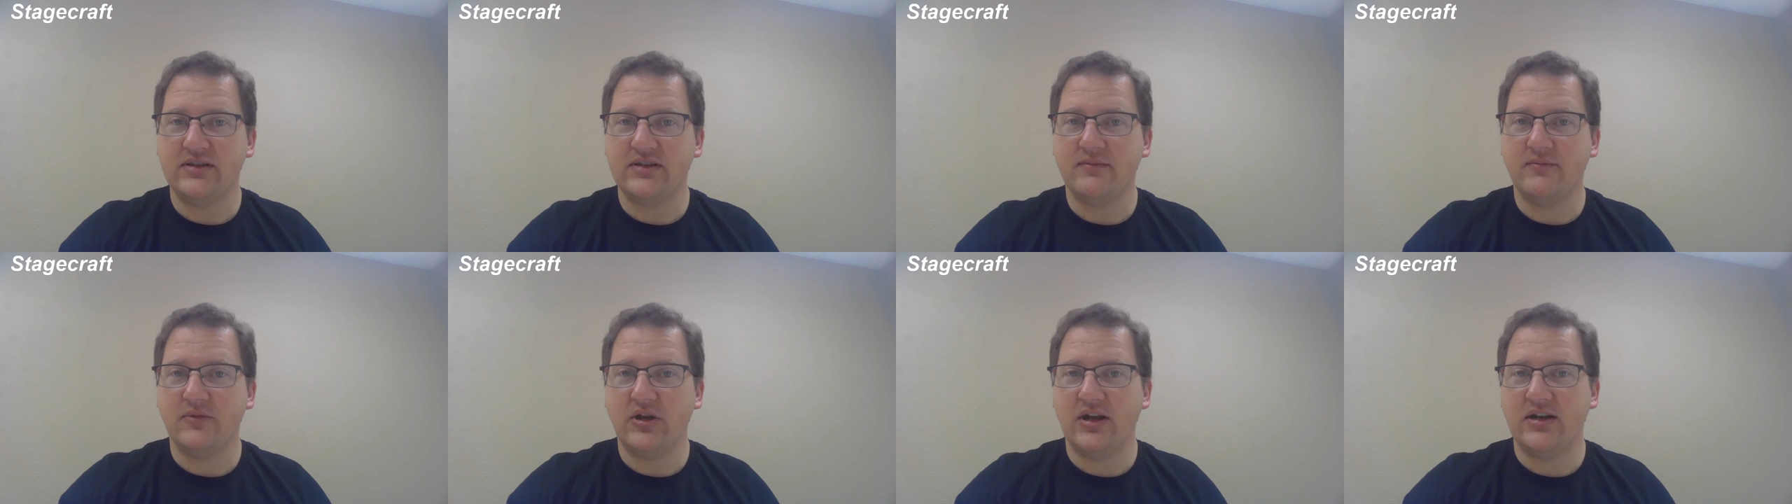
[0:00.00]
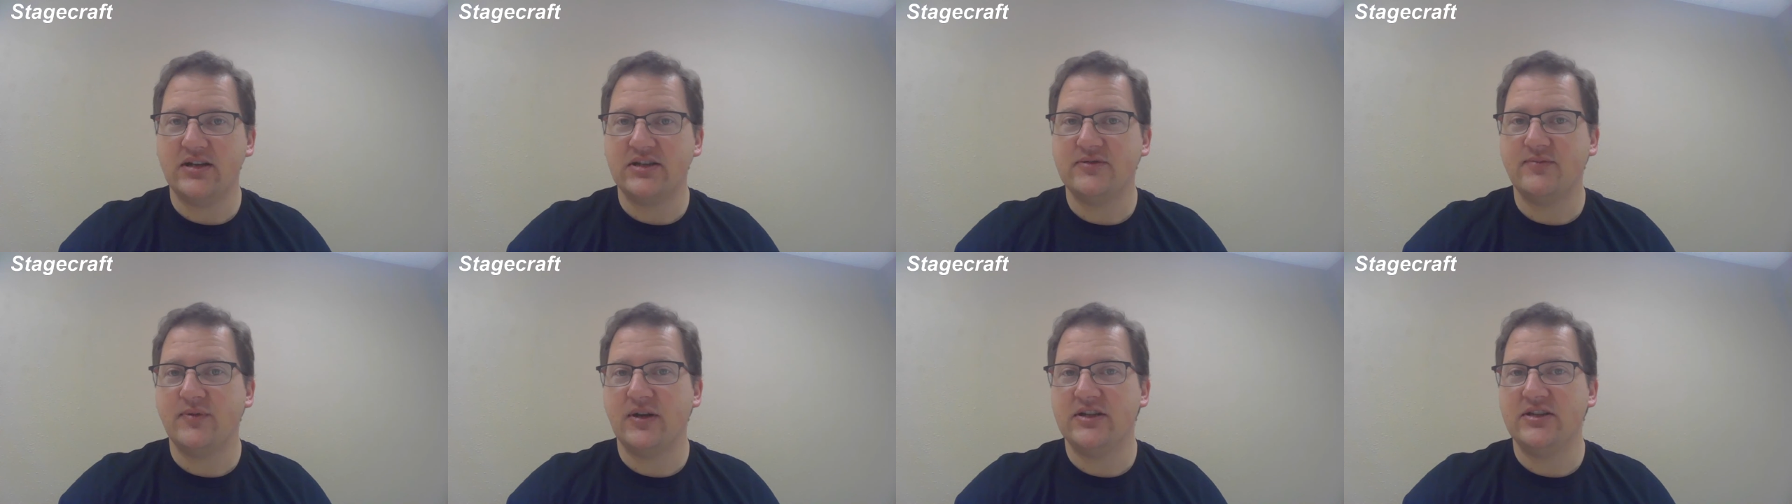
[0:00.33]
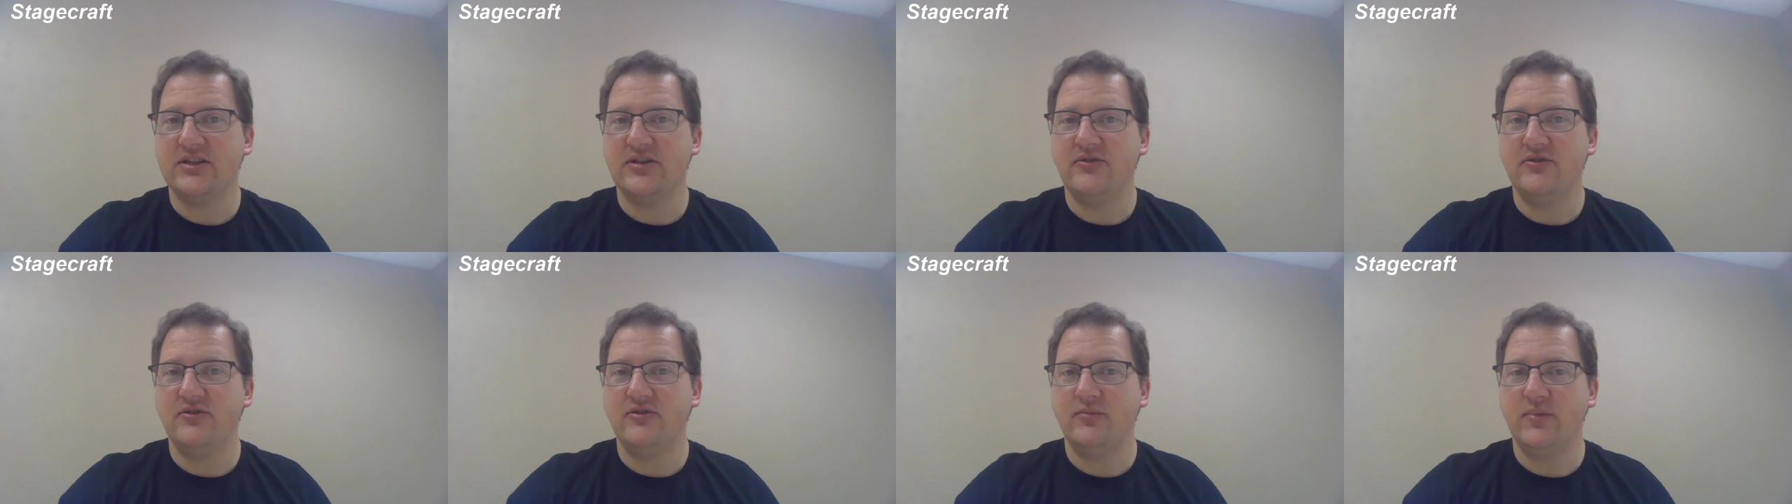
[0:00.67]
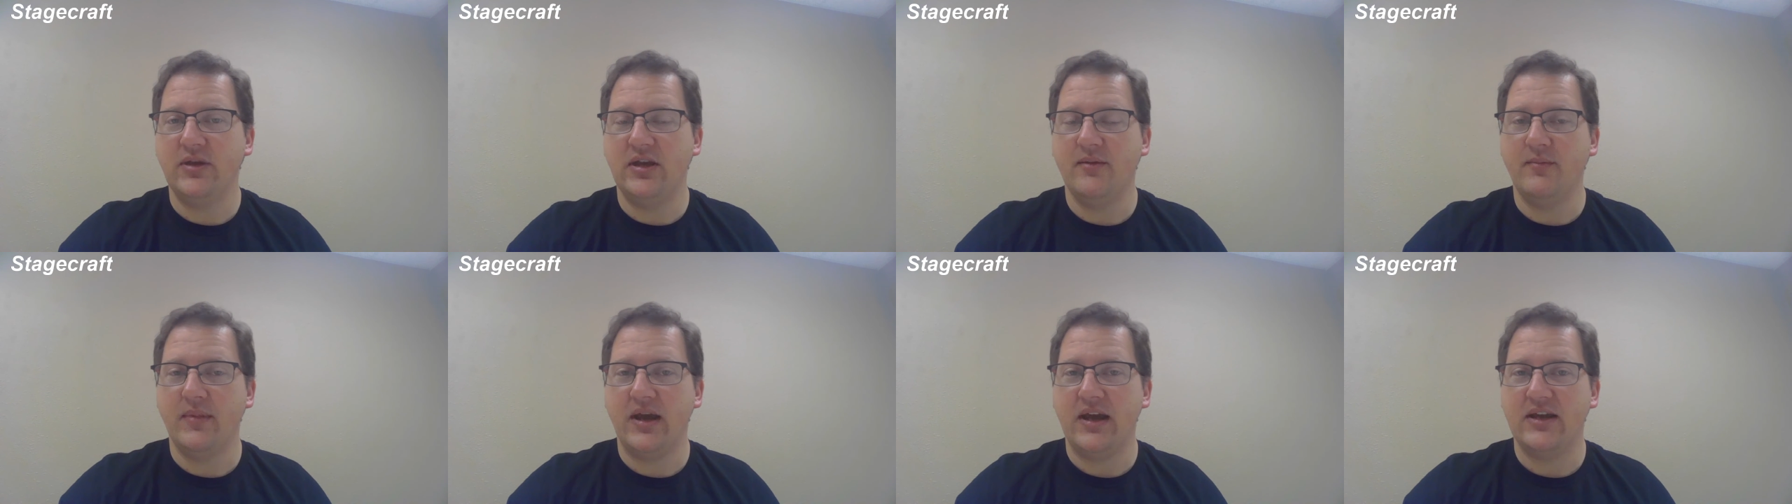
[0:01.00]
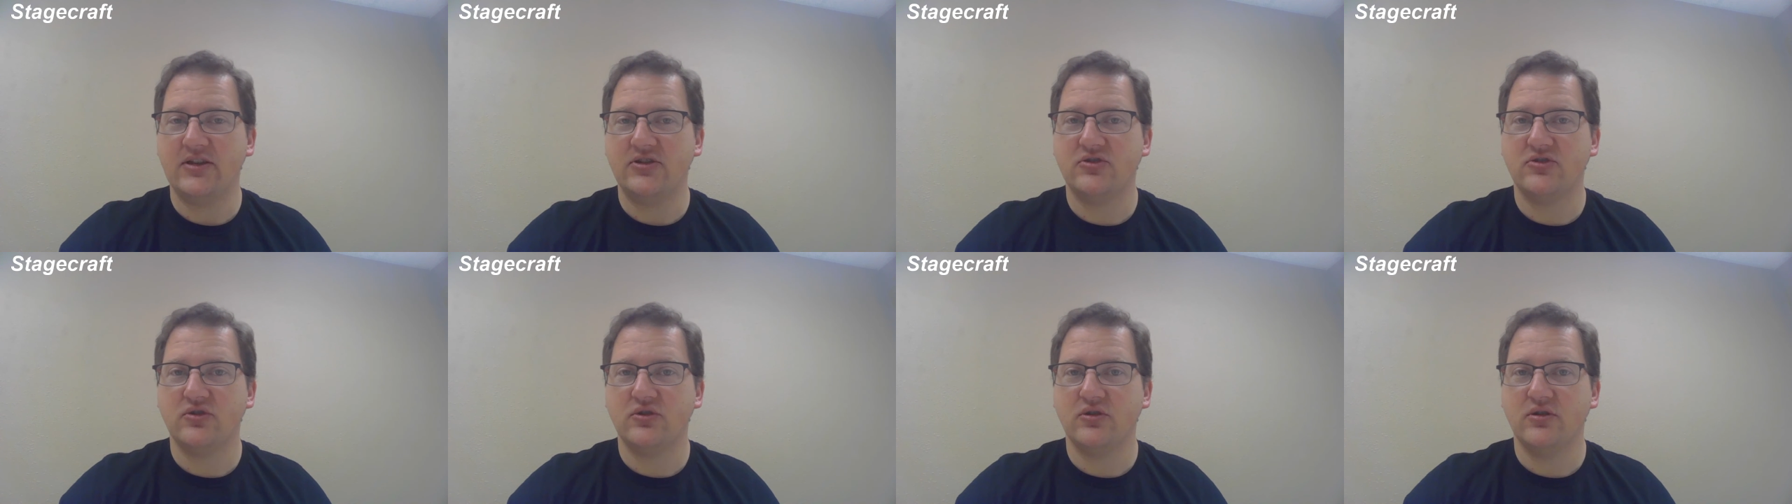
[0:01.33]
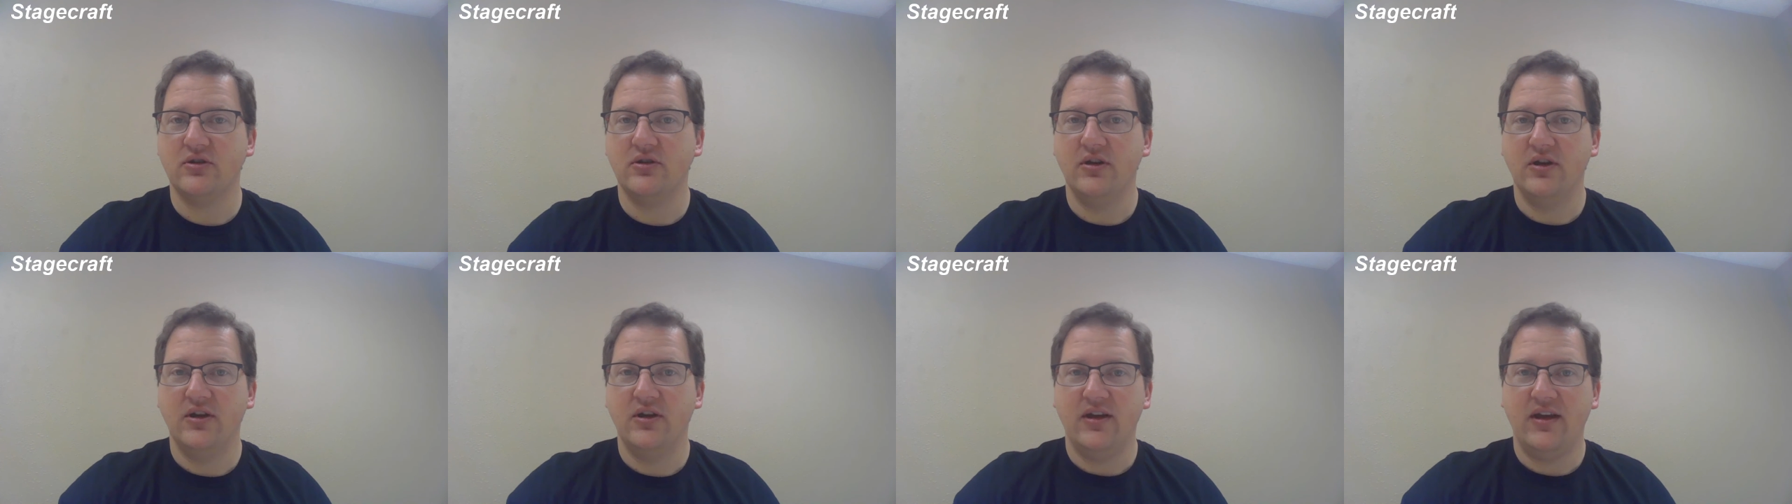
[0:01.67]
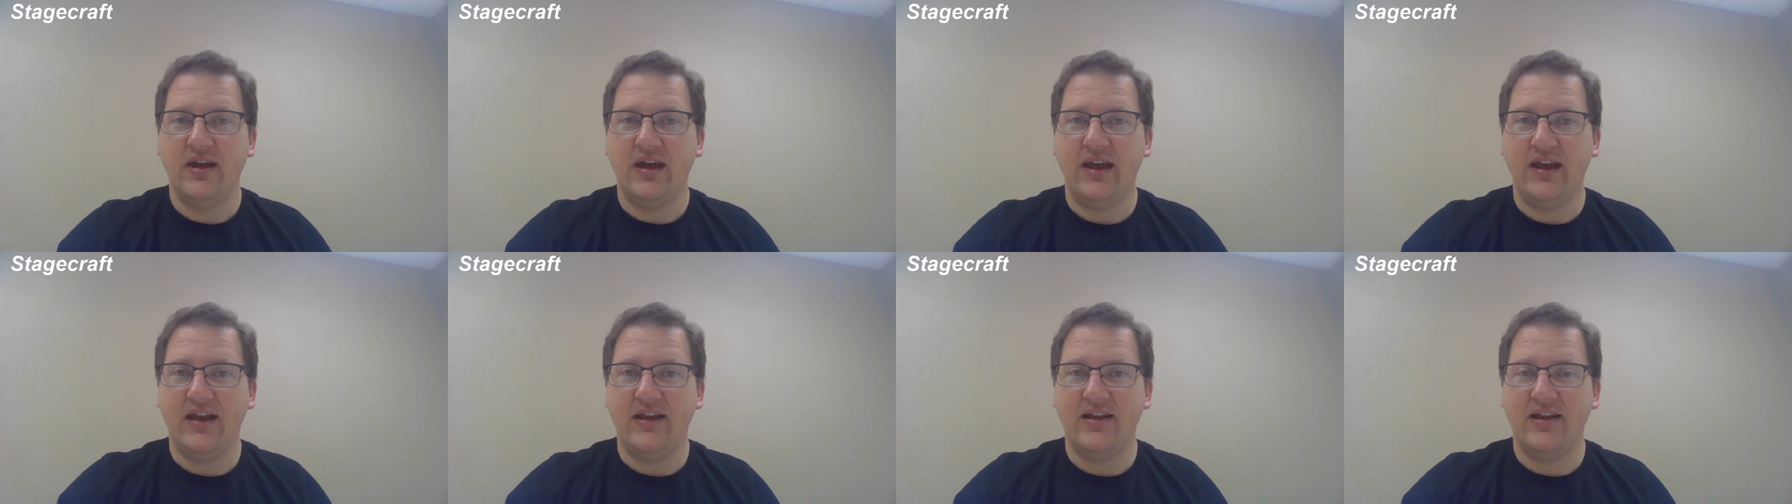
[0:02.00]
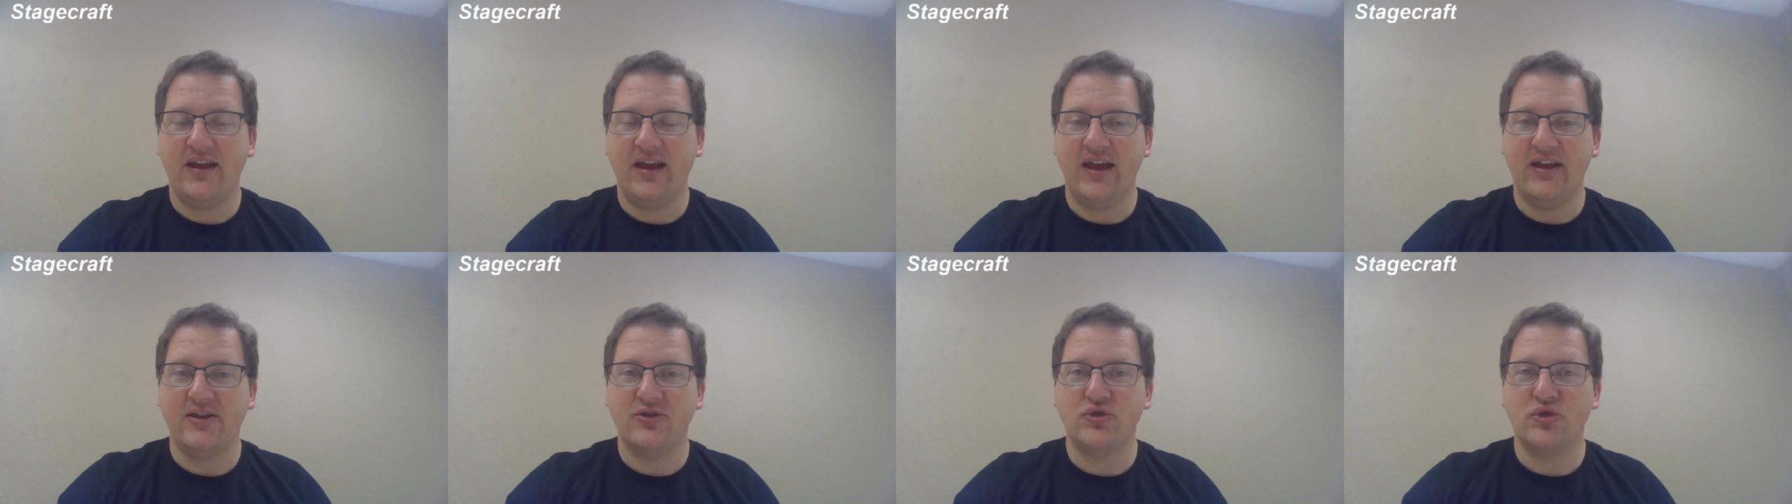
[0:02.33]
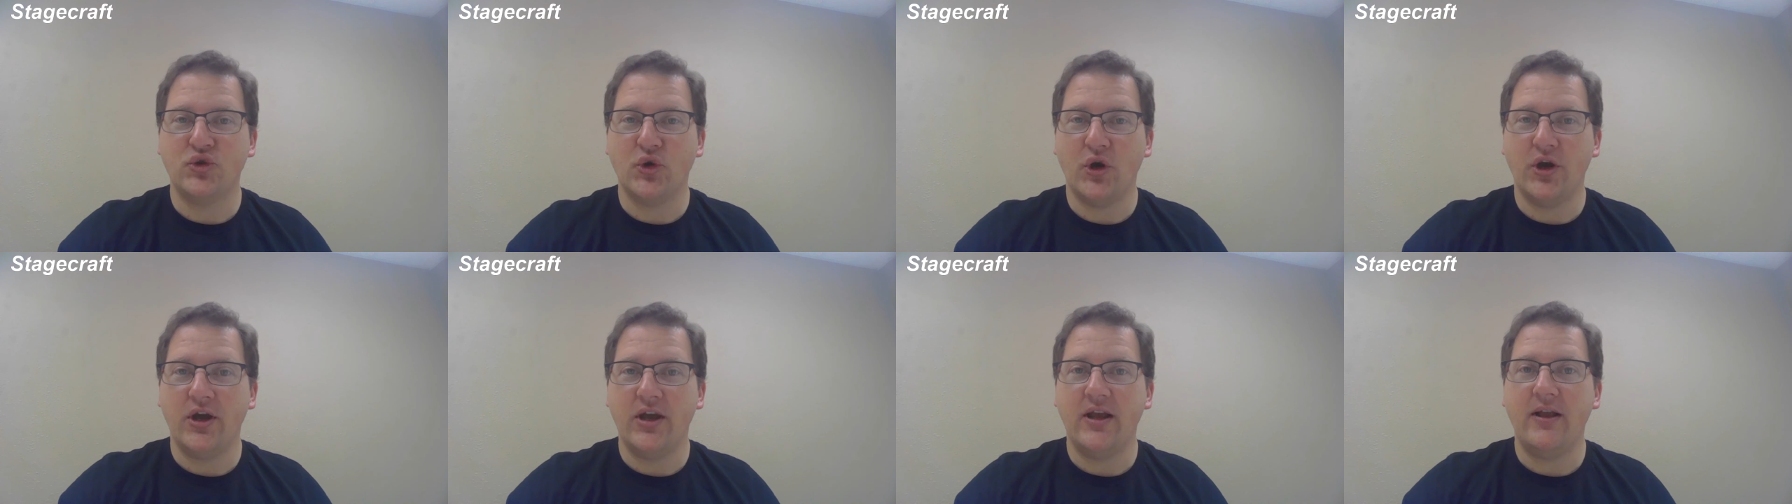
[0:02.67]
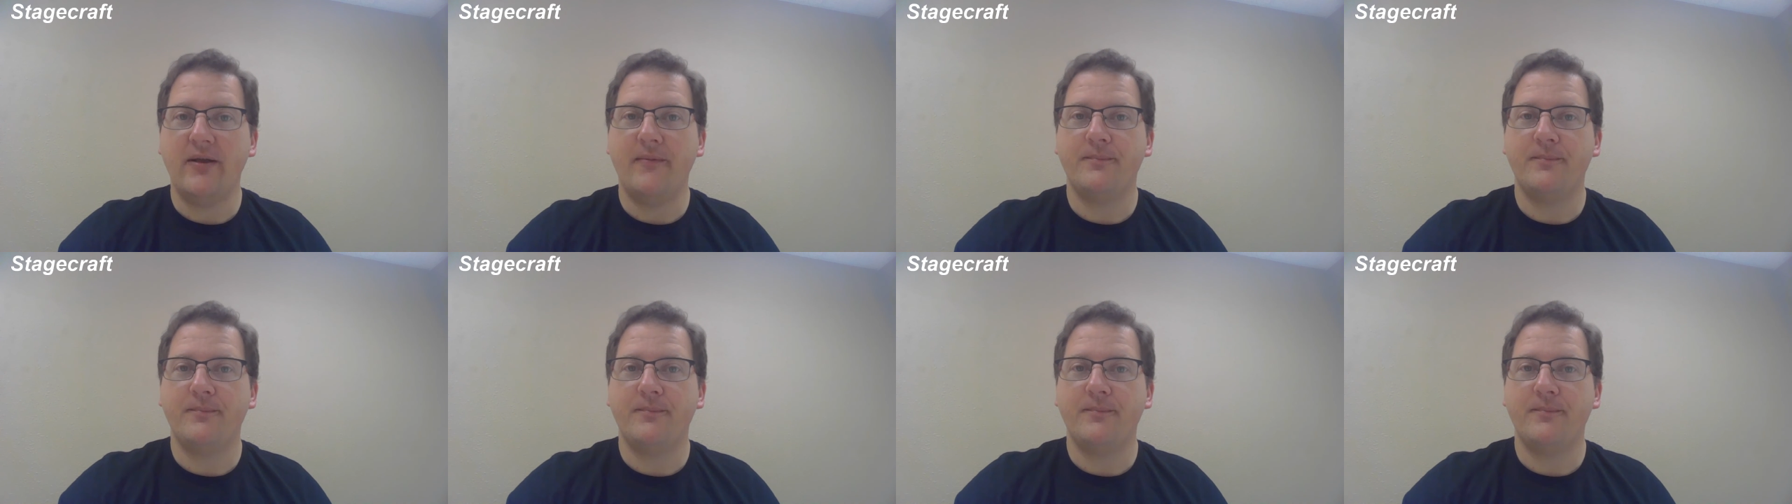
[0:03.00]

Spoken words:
I'm not expecting you to be a master at drawing,